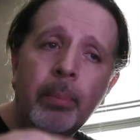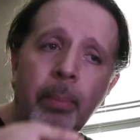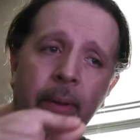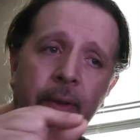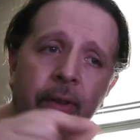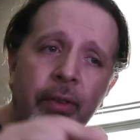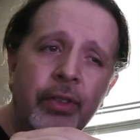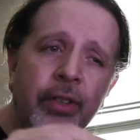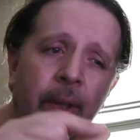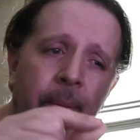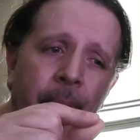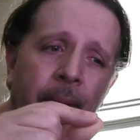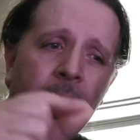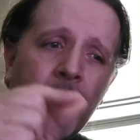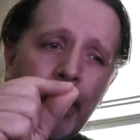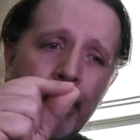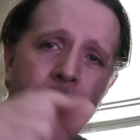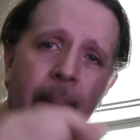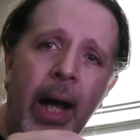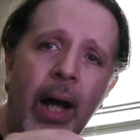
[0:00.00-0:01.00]
but there's
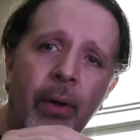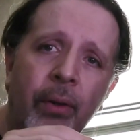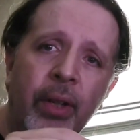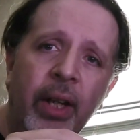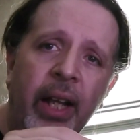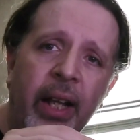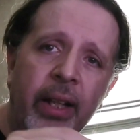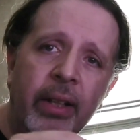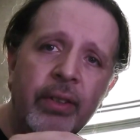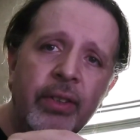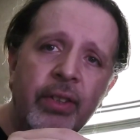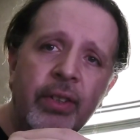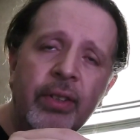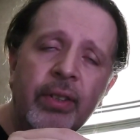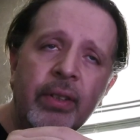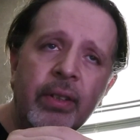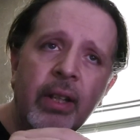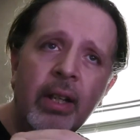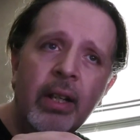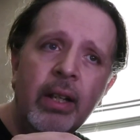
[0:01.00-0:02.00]
something about
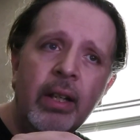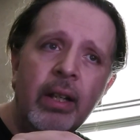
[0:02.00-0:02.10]
its